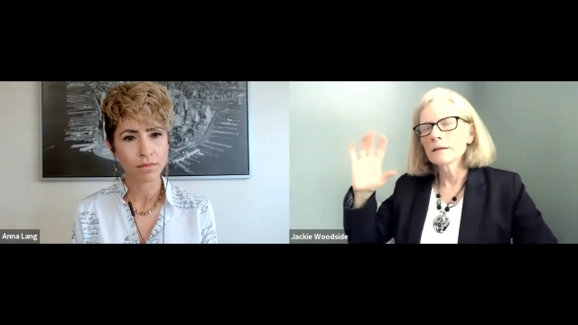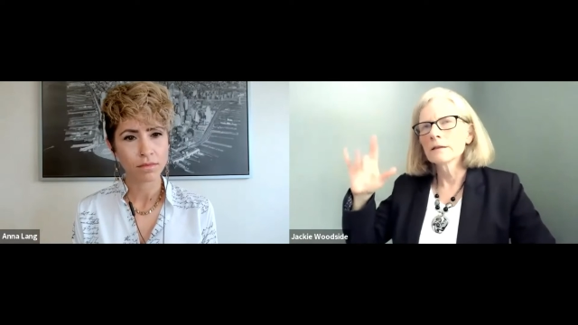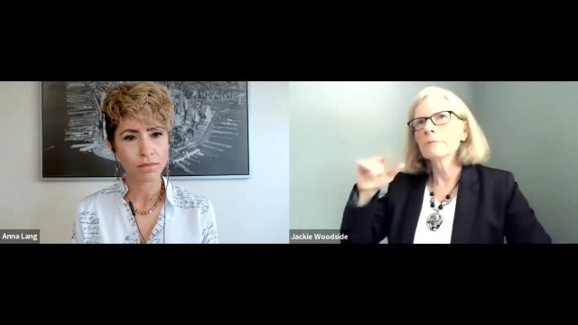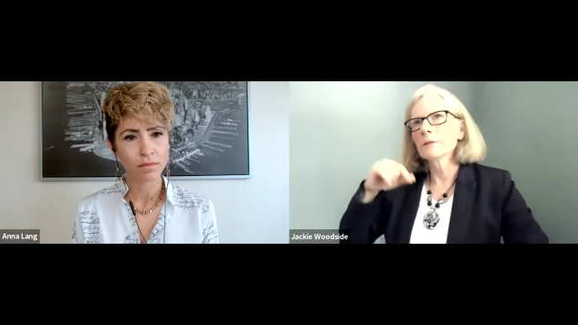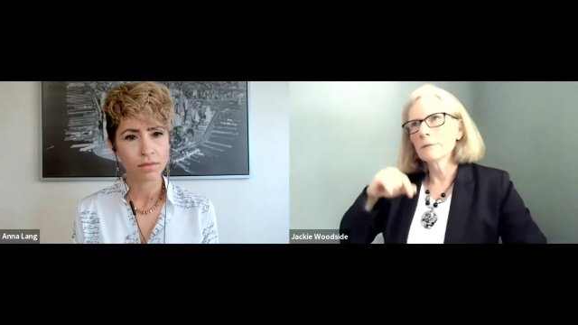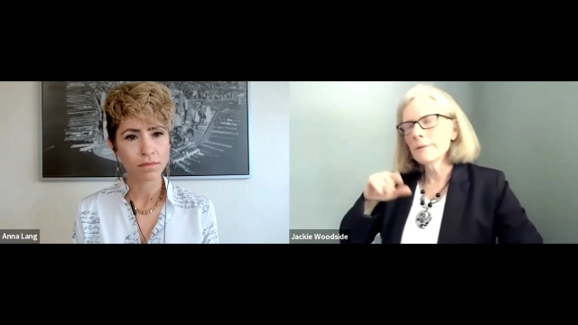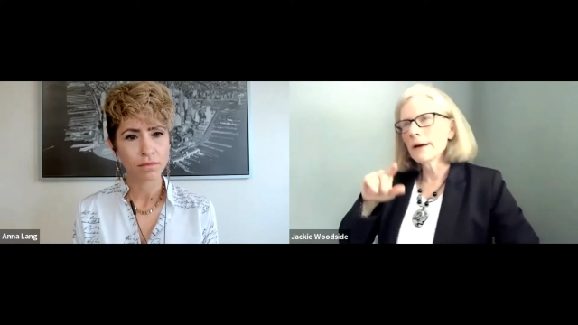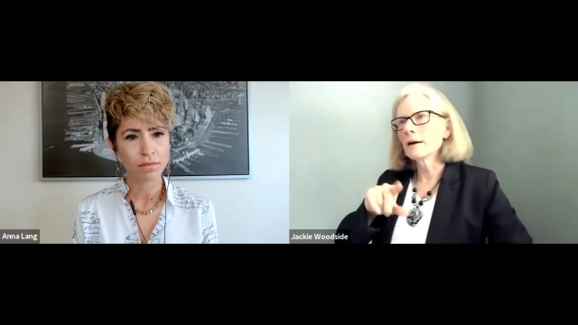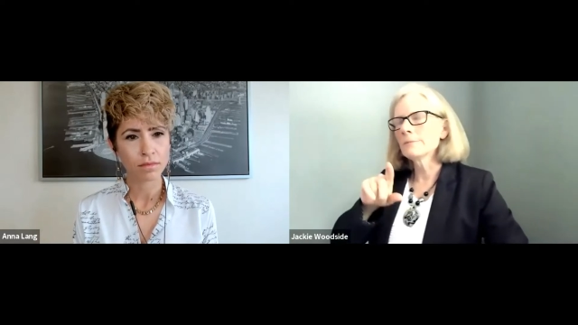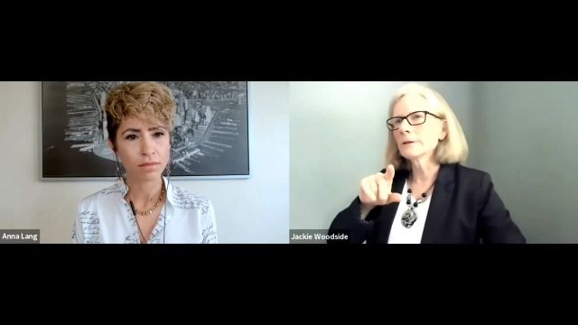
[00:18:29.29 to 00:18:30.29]
Speaker 1: Let me
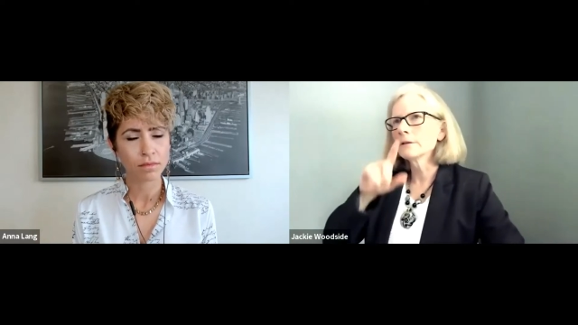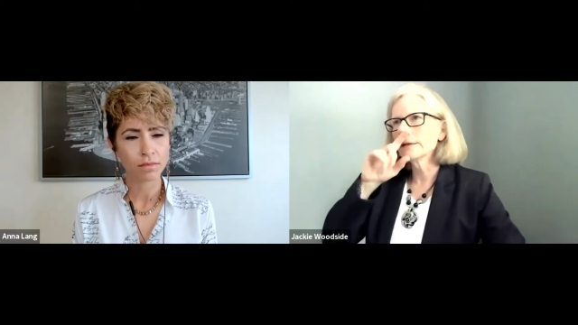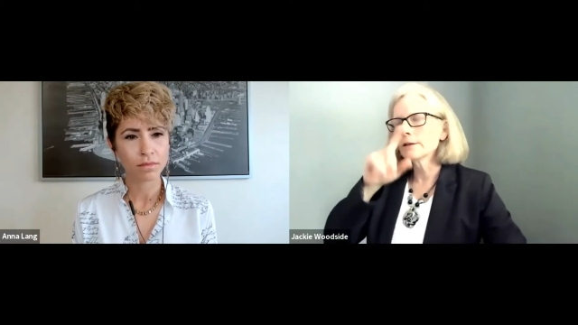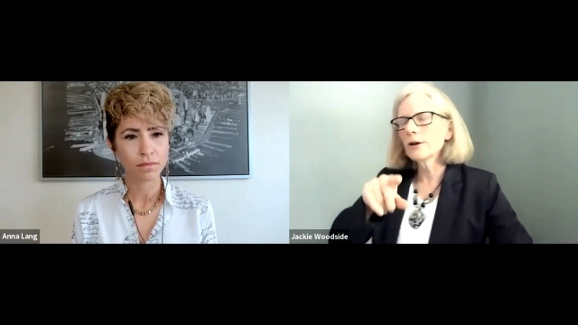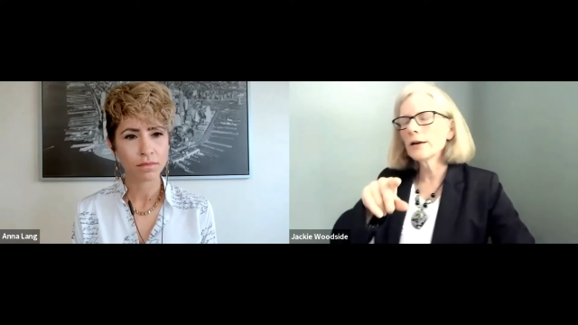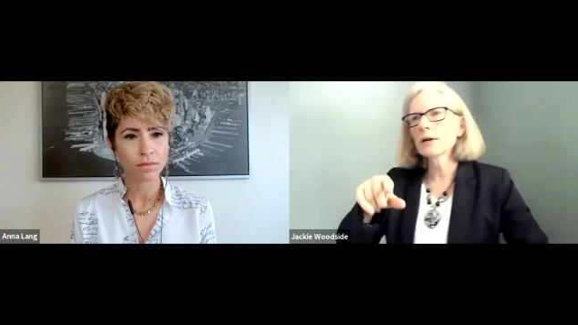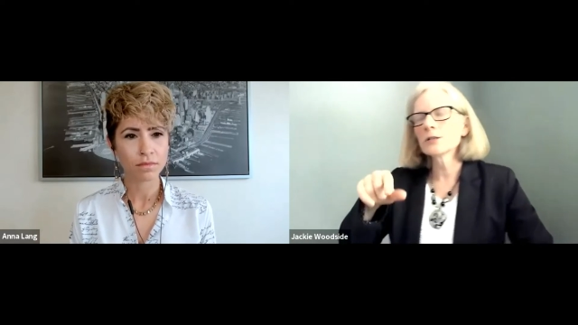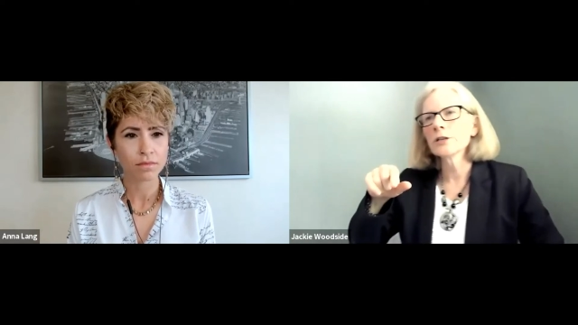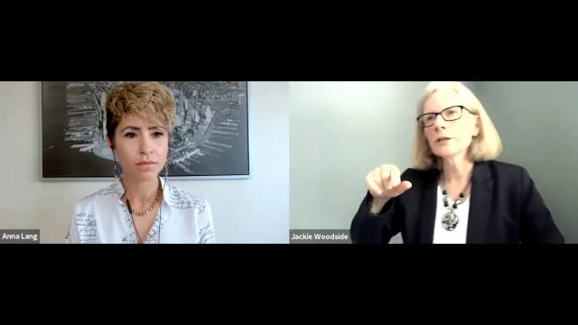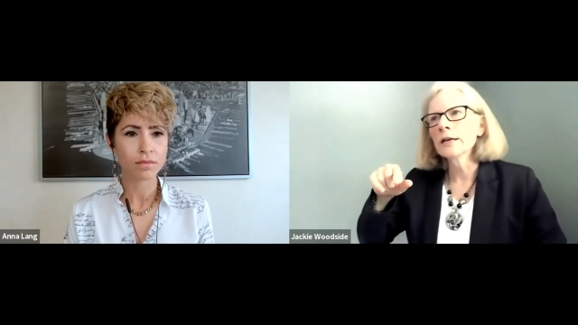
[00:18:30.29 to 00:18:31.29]
back up a little bit. Great
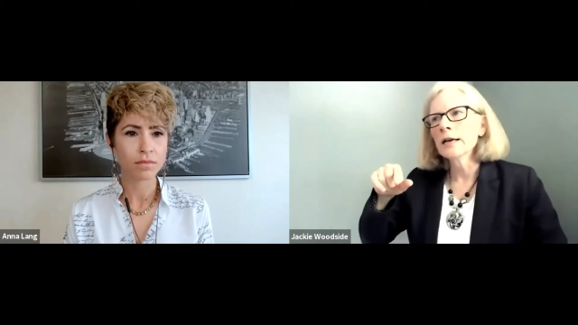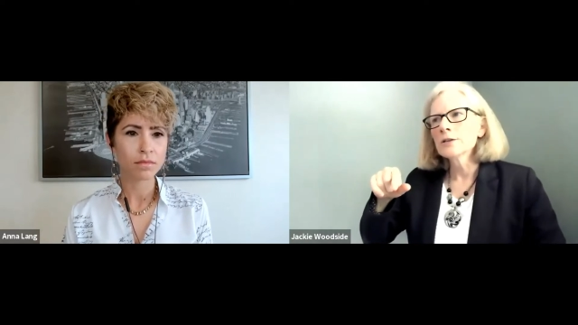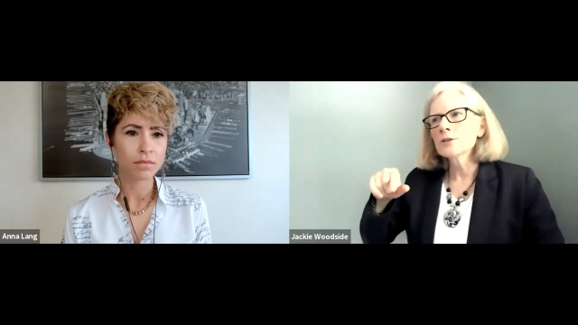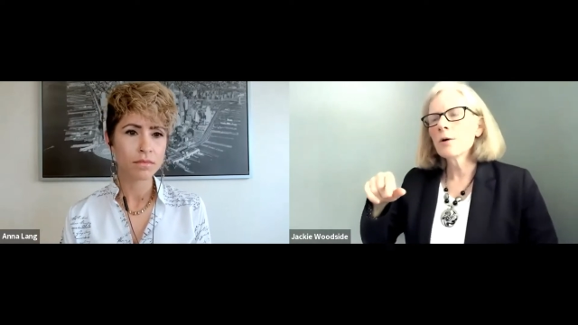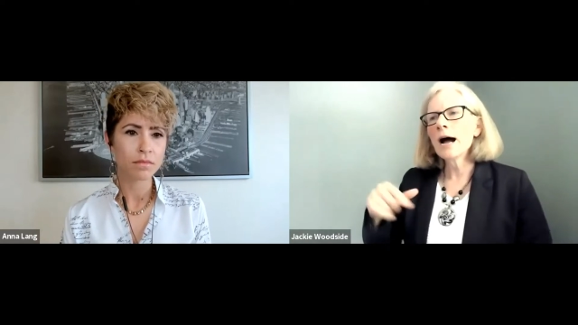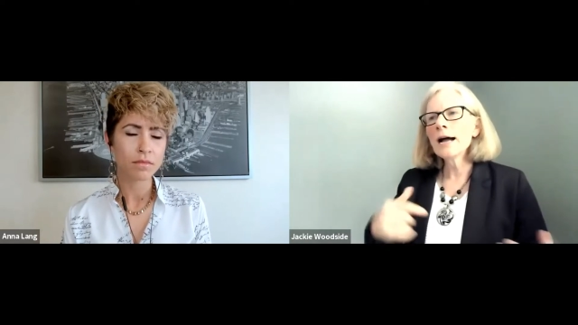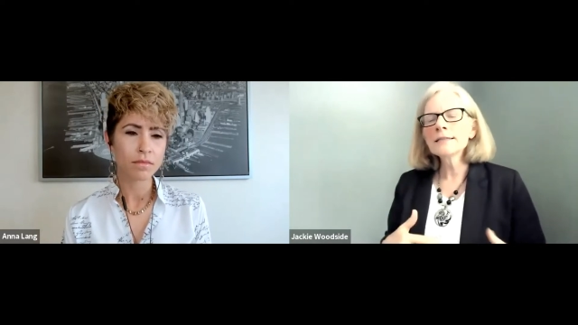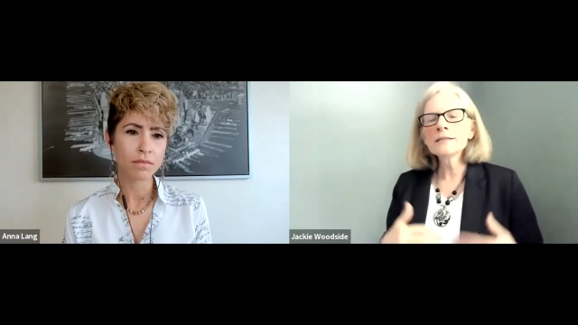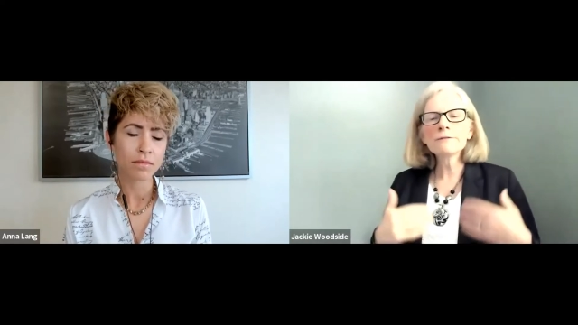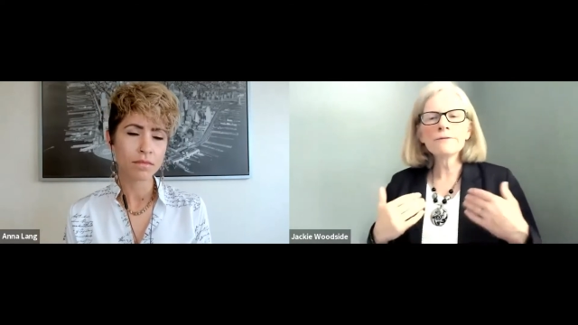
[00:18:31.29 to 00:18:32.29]
question. So
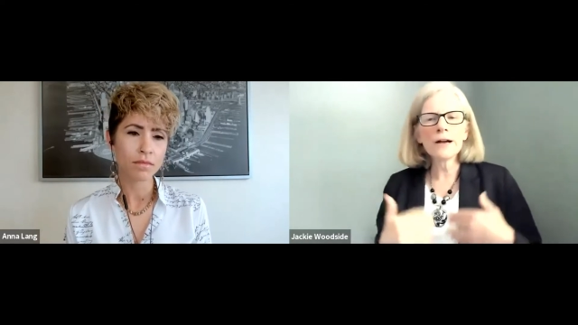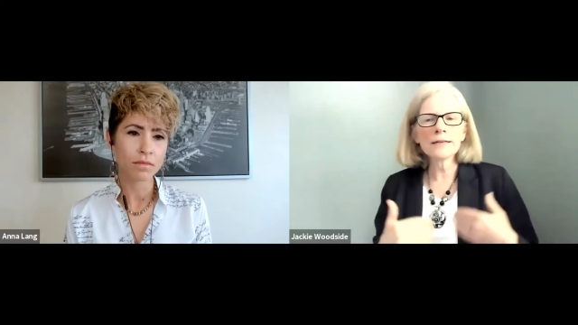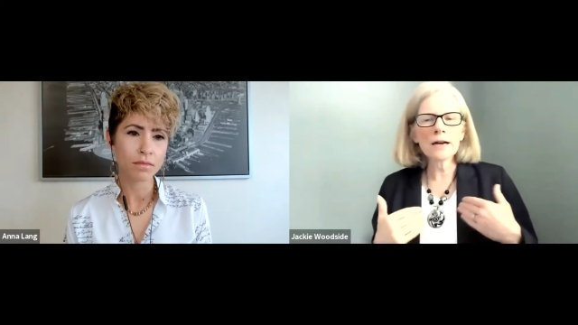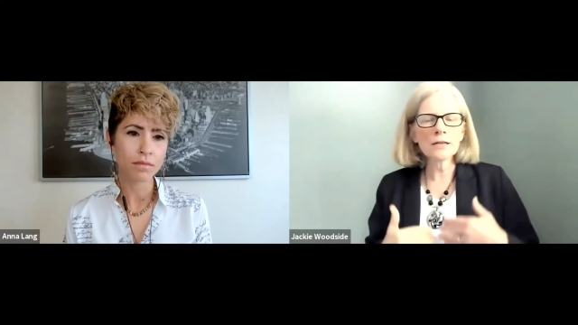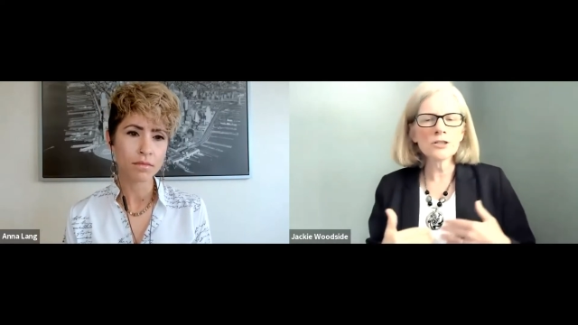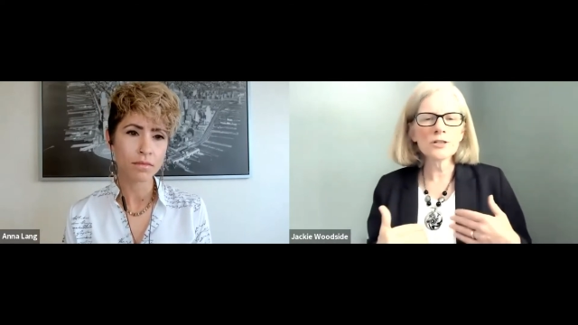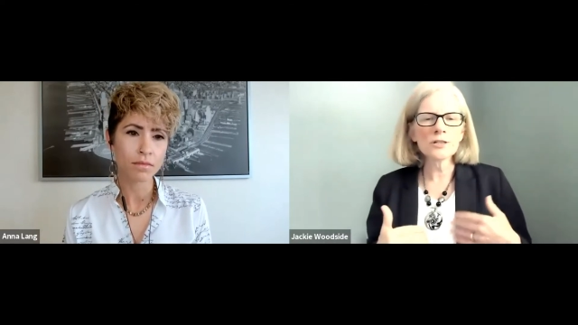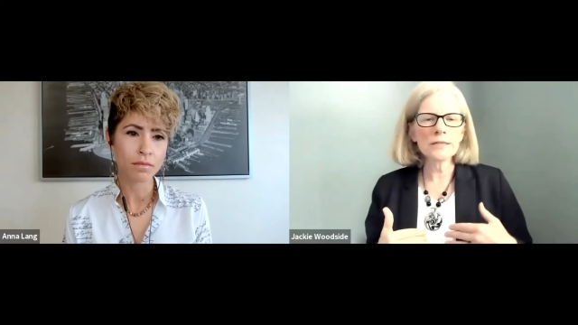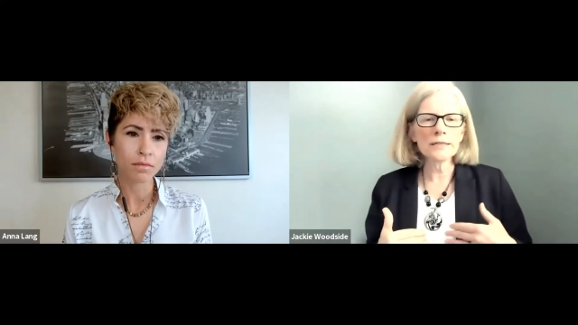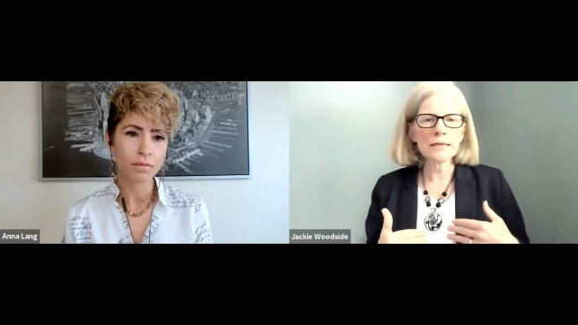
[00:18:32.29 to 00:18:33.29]
I define
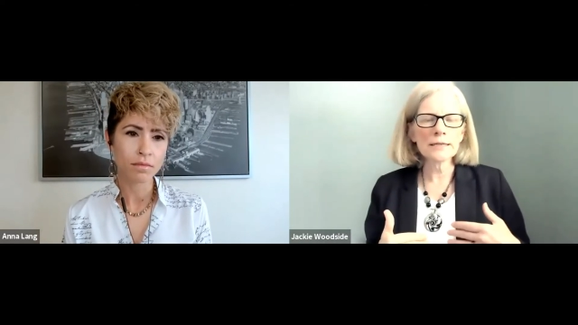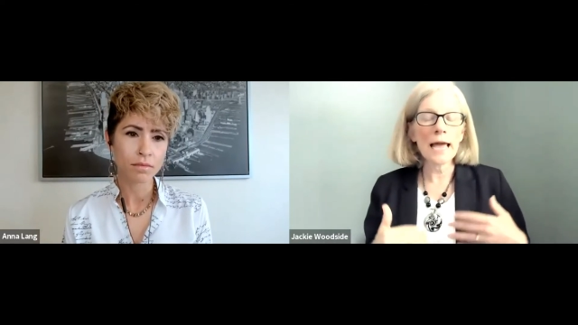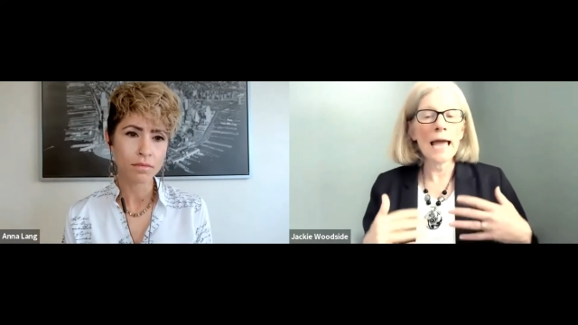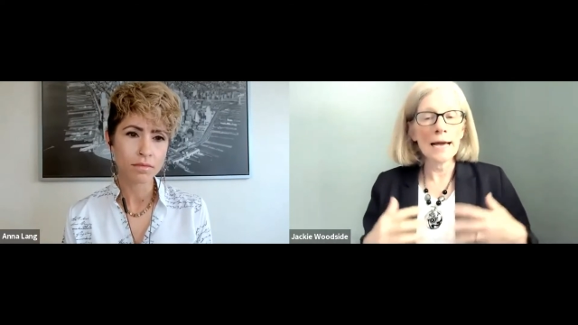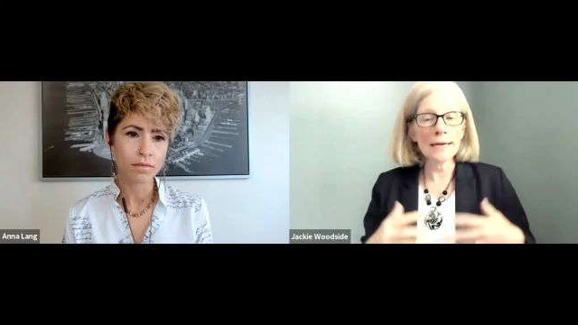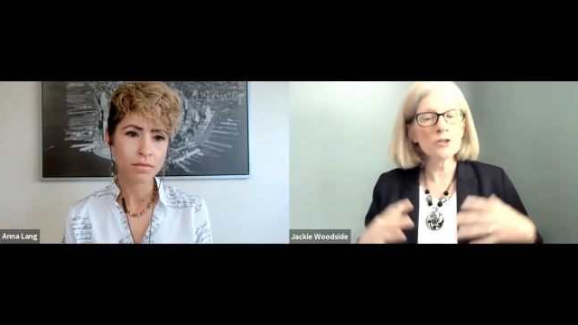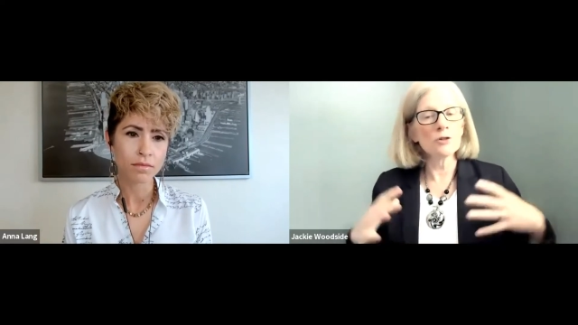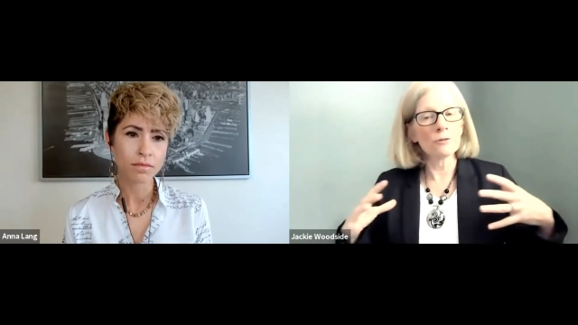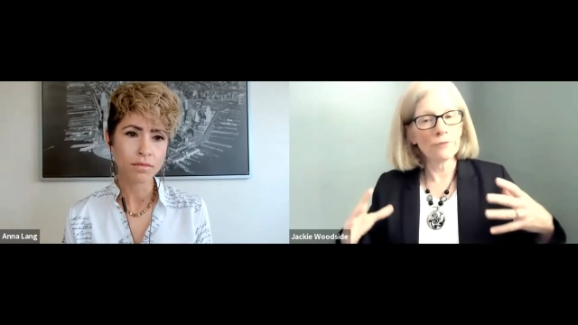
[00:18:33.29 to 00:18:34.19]
consciousness as your